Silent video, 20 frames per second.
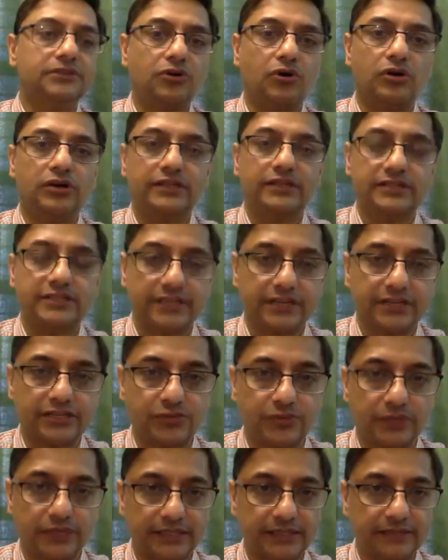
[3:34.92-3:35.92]
called the
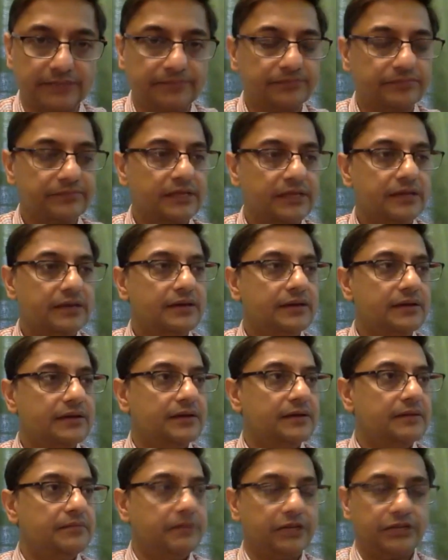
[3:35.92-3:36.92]
Saraswati.
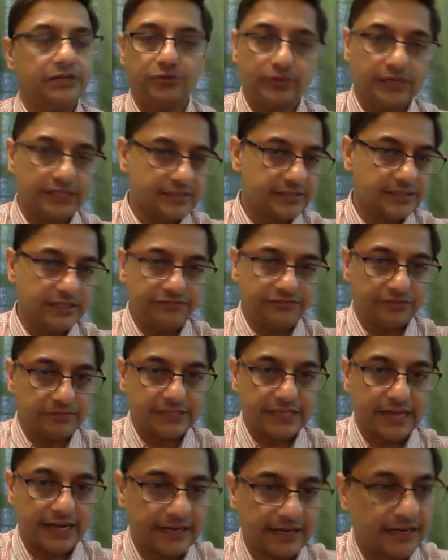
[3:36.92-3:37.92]
But you can see from
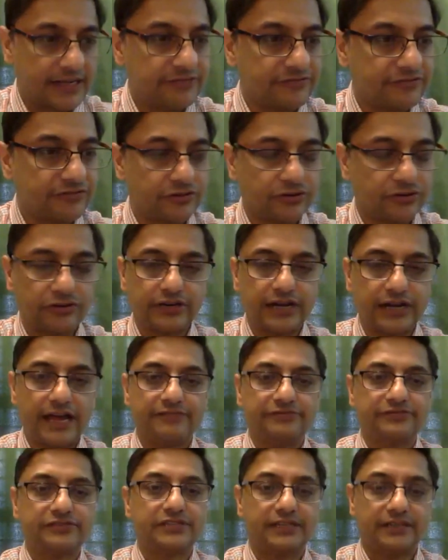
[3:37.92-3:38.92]
satellite
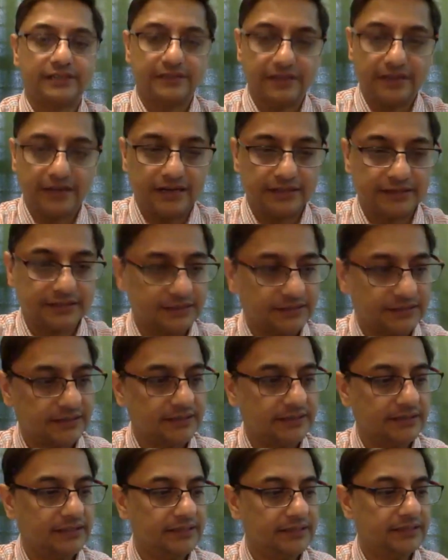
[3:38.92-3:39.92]
photographs and other,
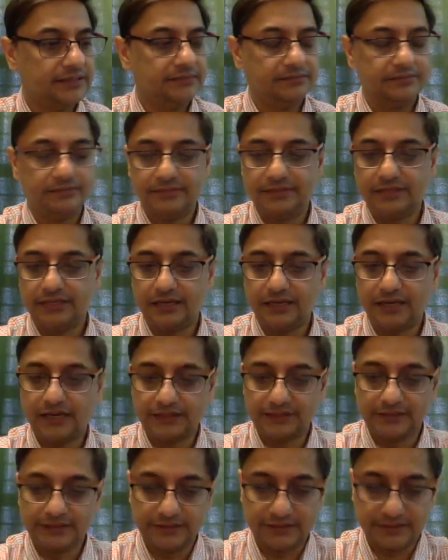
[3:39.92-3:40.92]
uh,
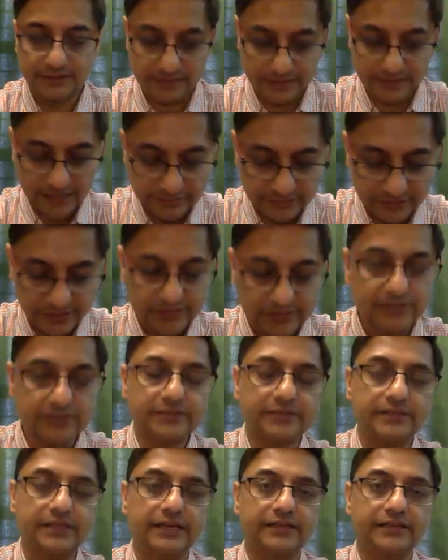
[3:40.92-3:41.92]
other
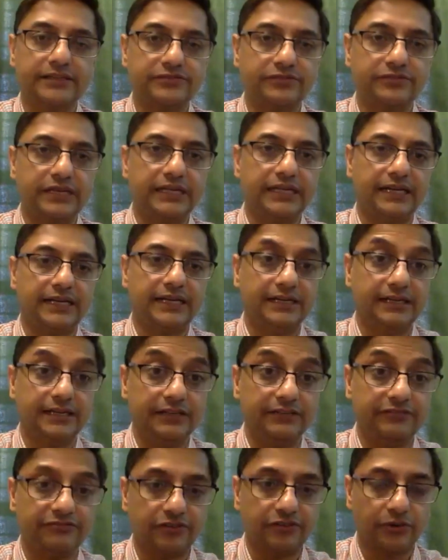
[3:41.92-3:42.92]
evidence that it very
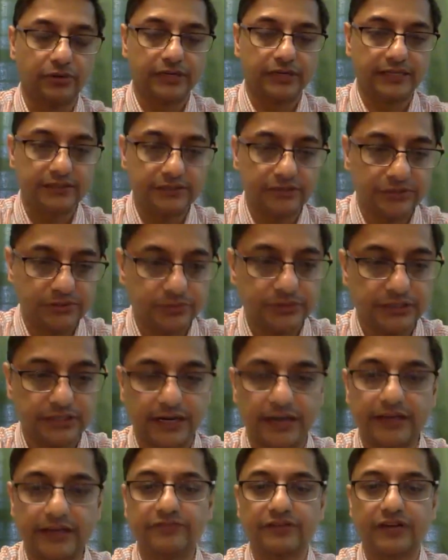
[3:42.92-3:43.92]
clearly flowed into the
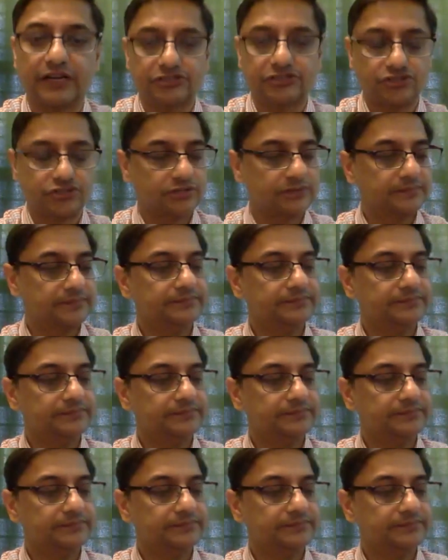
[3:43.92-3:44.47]
run of Kutch.